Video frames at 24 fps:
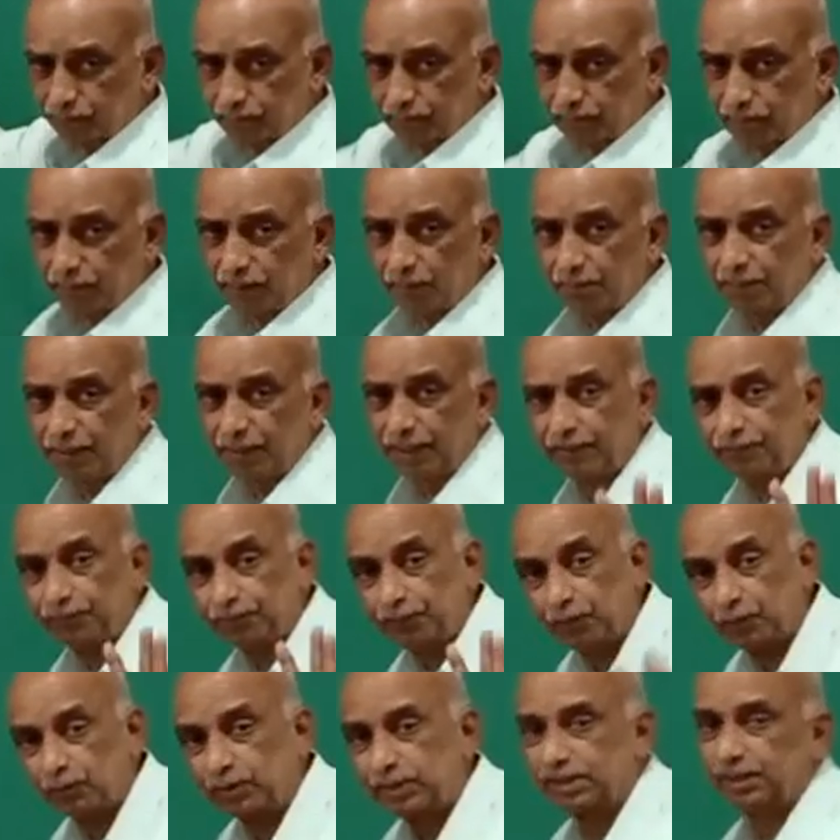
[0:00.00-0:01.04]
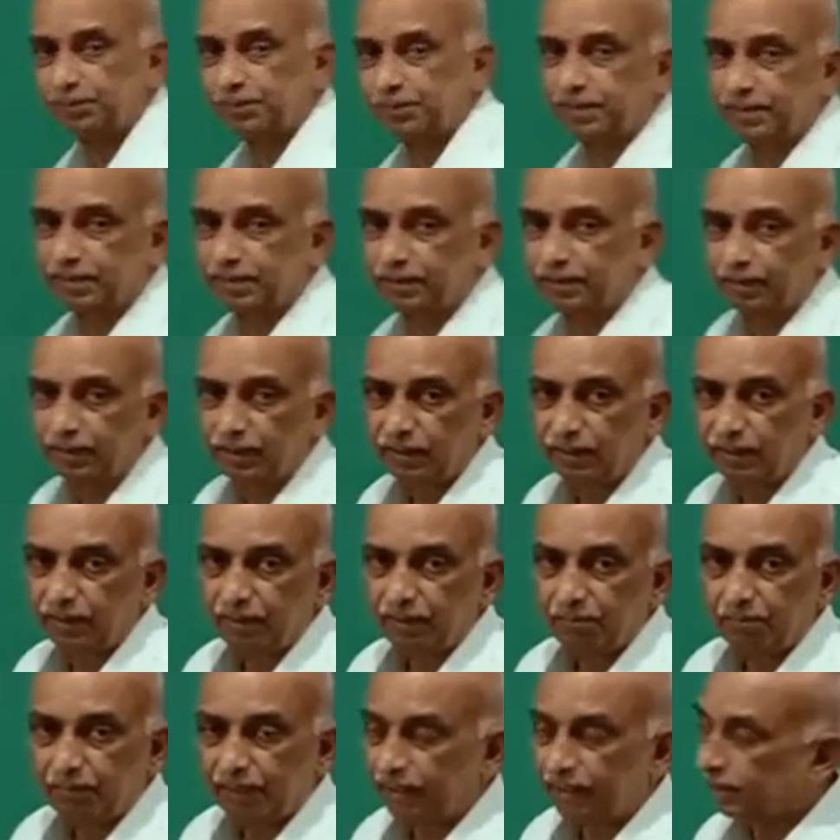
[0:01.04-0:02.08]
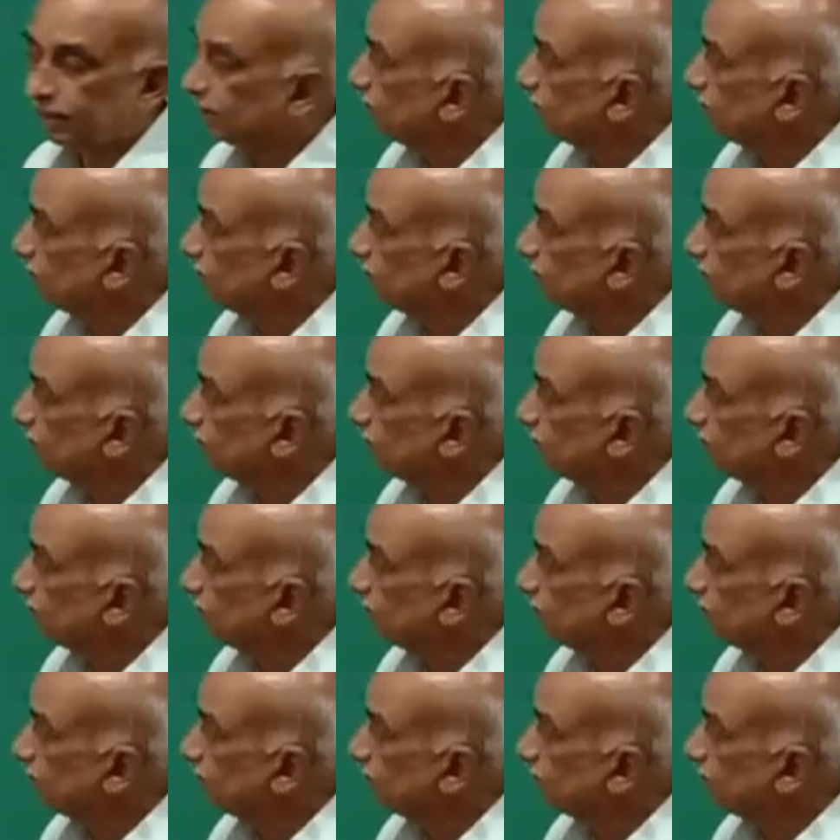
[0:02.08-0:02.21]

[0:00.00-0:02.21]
by 4 steps, by